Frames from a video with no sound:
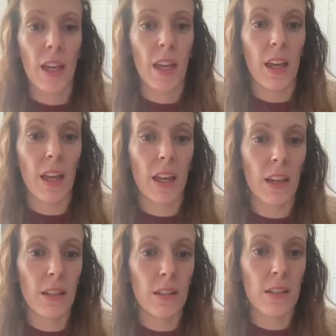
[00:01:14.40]

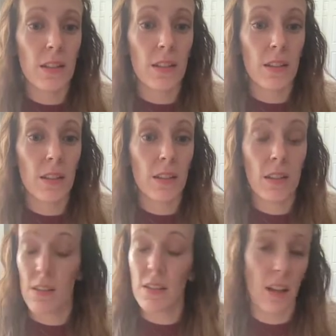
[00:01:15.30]
And
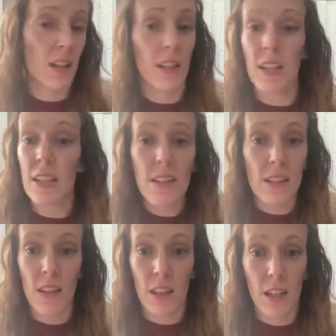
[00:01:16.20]
this is not an easy
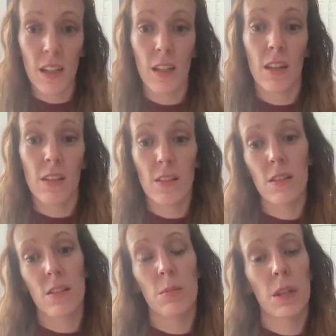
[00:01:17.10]
thing, and this is
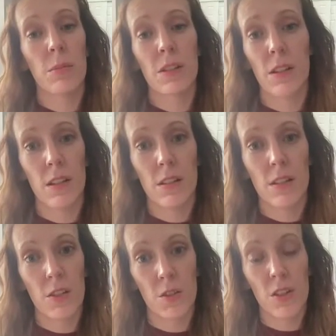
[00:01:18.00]
sometimes not a
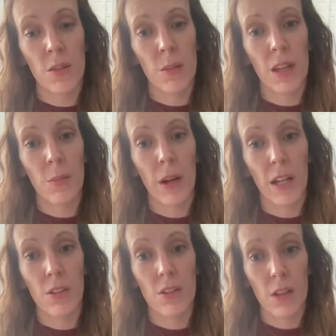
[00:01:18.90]
decision to make by
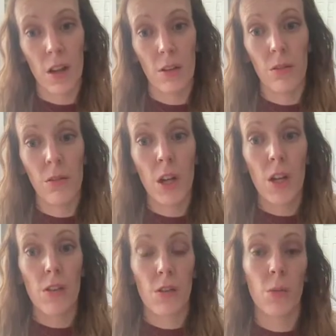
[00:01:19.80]
yourself.
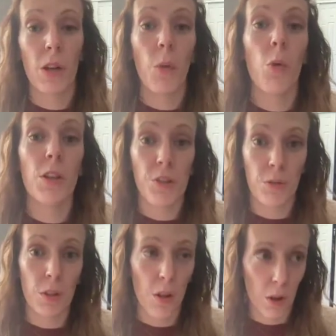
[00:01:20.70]
So what I want you
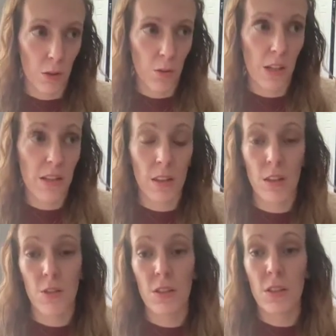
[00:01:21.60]
to know is that
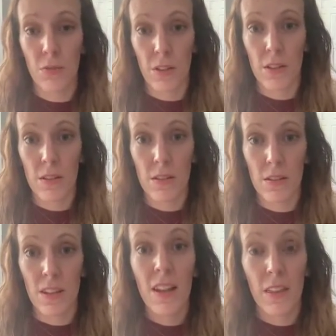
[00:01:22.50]
there's a difference.
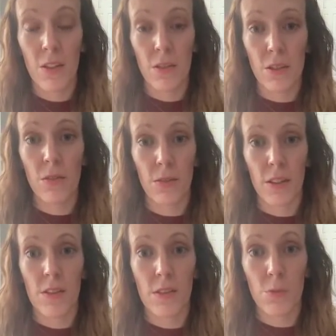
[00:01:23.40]
There's a
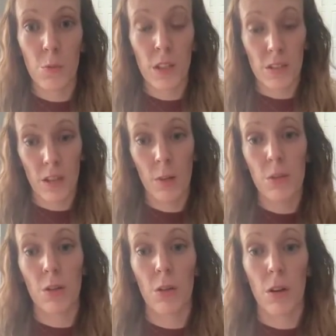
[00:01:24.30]
difference when it's time
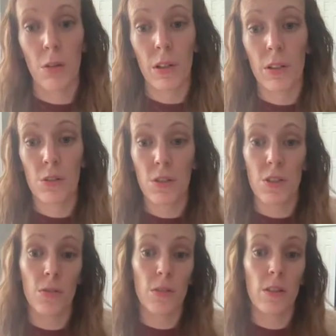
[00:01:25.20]
to grow, and there's a
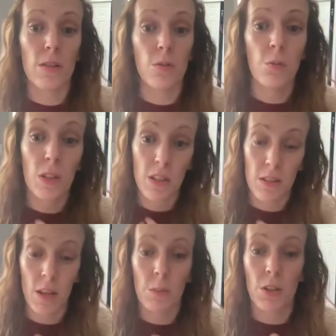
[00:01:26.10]
difference when it's
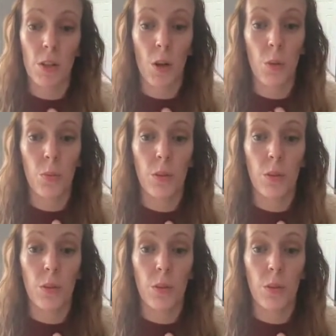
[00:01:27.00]
time to cope.